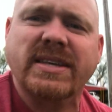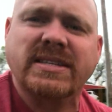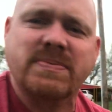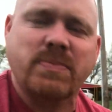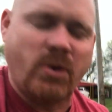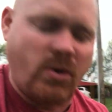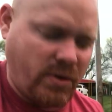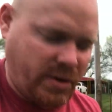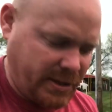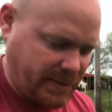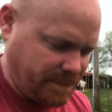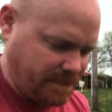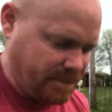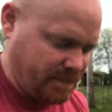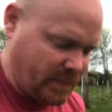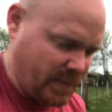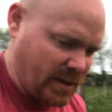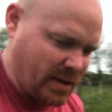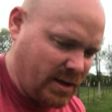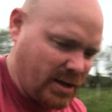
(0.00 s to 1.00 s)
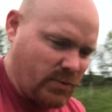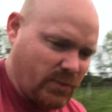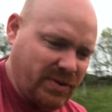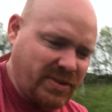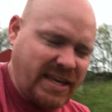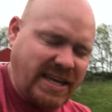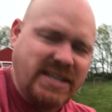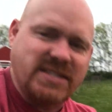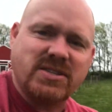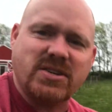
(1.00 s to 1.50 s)
this morning,
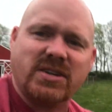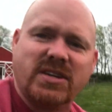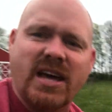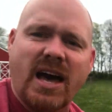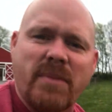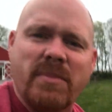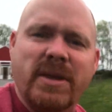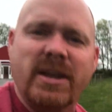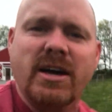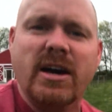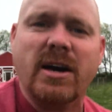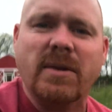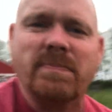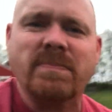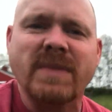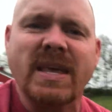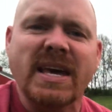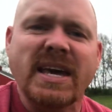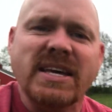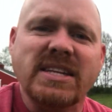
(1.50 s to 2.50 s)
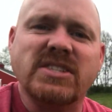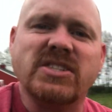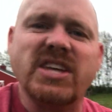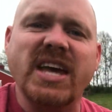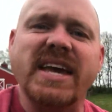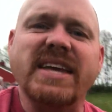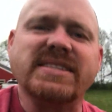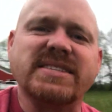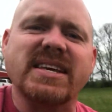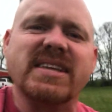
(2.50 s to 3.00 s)
with Easter coming up,
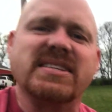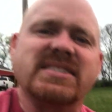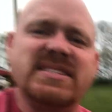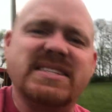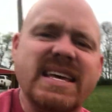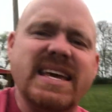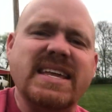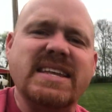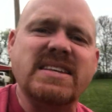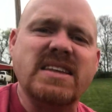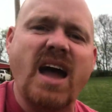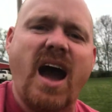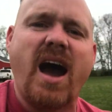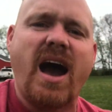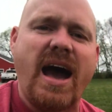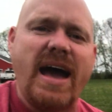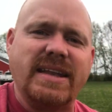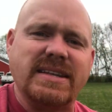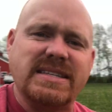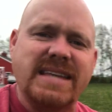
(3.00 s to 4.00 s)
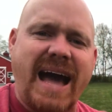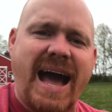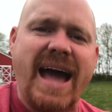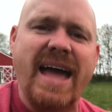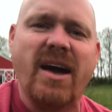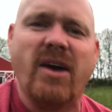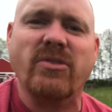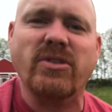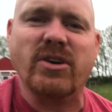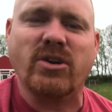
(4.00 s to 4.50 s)
Jesus did not
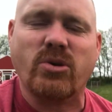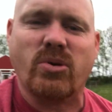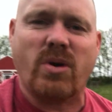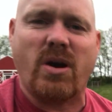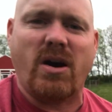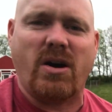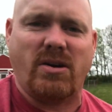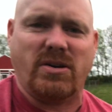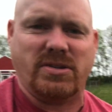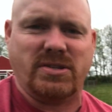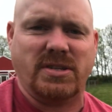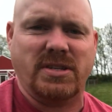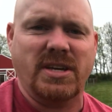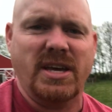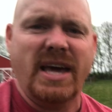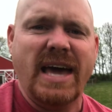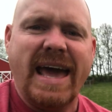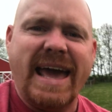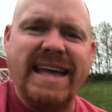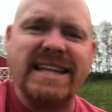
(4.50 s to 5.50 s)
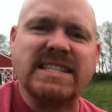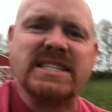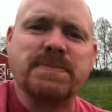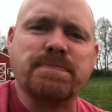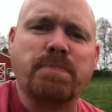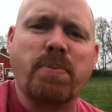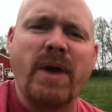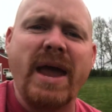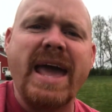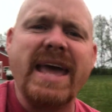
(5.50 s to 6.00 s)
die on the cross and
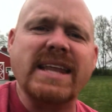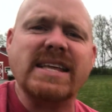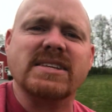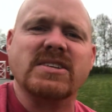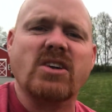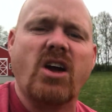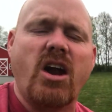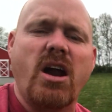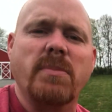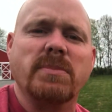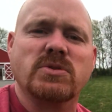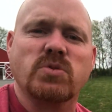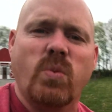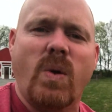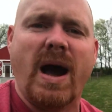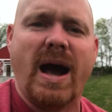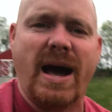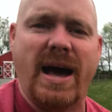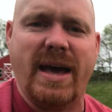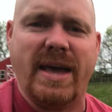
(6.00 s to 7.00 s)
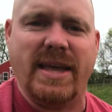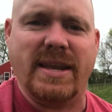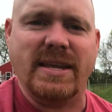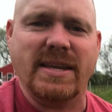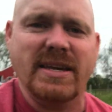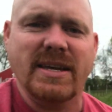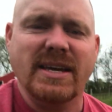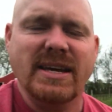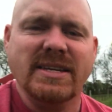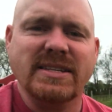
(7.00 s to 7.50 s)
spread his arms wide
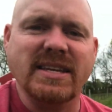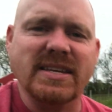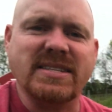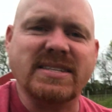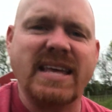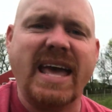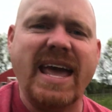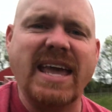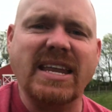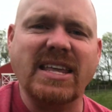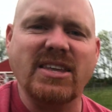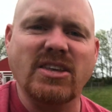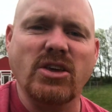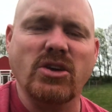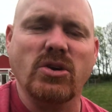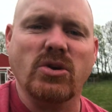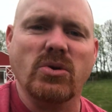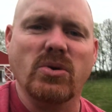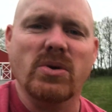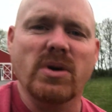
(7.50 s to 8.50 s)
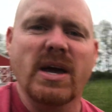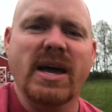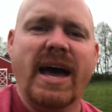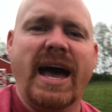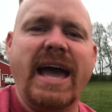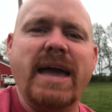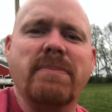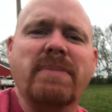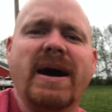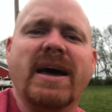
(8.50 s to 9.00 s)
to say to you,
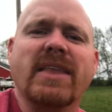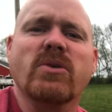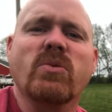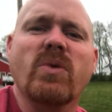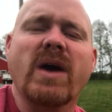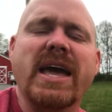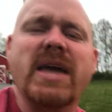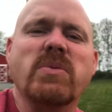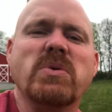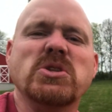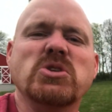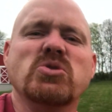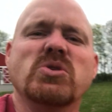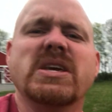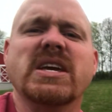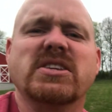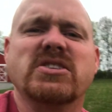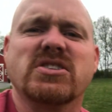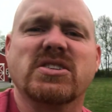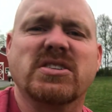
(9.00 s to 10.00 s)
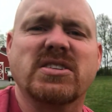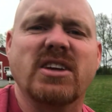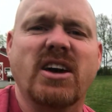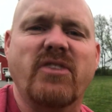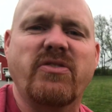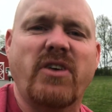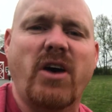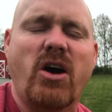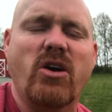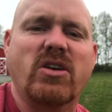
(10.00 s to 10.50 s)
hey, by the way, when you get
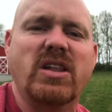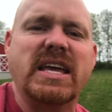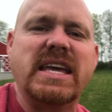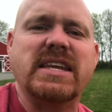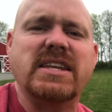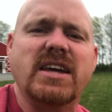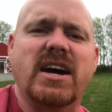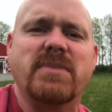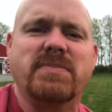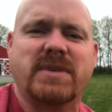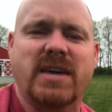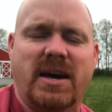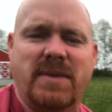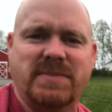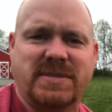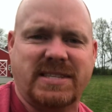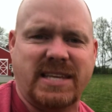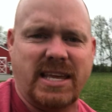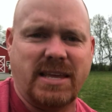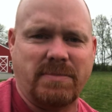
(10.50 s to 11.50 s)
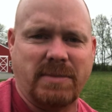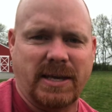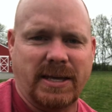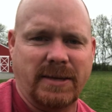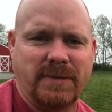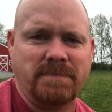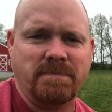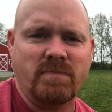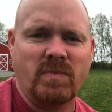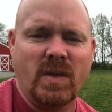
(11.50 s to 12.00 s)
yourself all cleaned up, come see me.
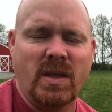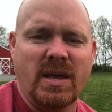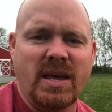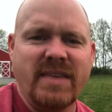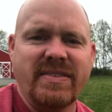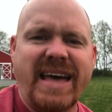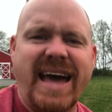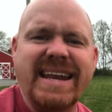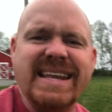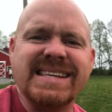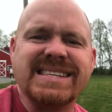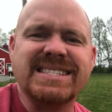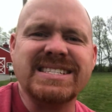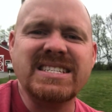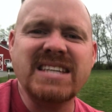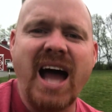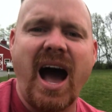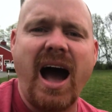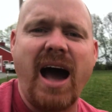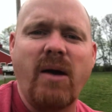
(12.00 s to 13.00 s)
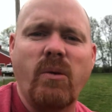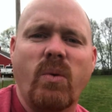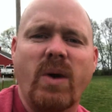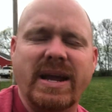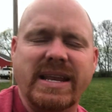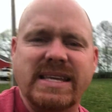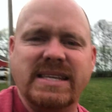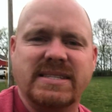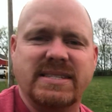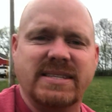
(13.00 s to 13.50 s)
That is not
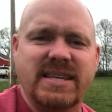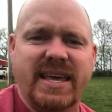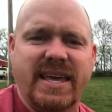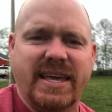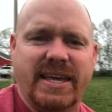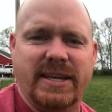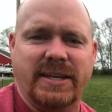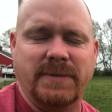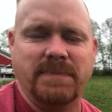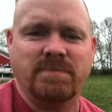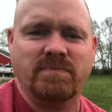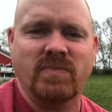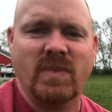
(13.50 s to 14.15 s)
what he said.